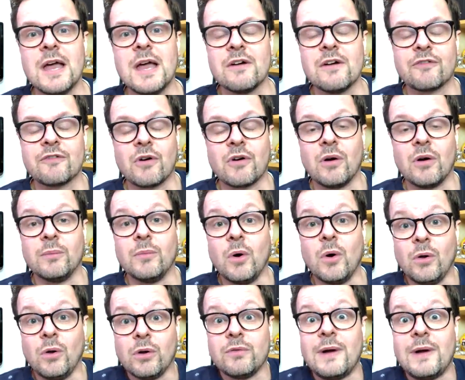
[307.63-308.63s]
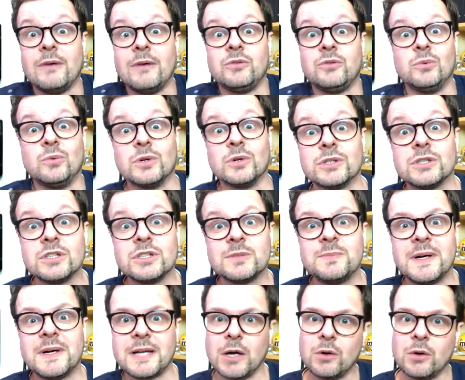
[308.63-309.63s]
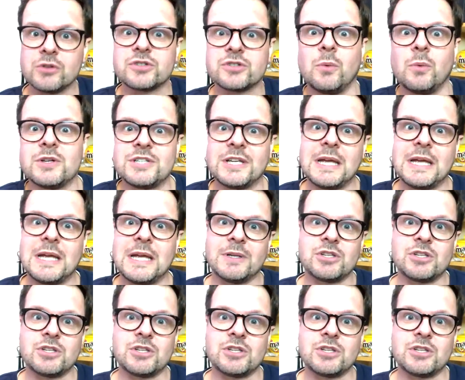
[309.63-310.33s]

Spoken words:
from all around the world. But I also want to keep it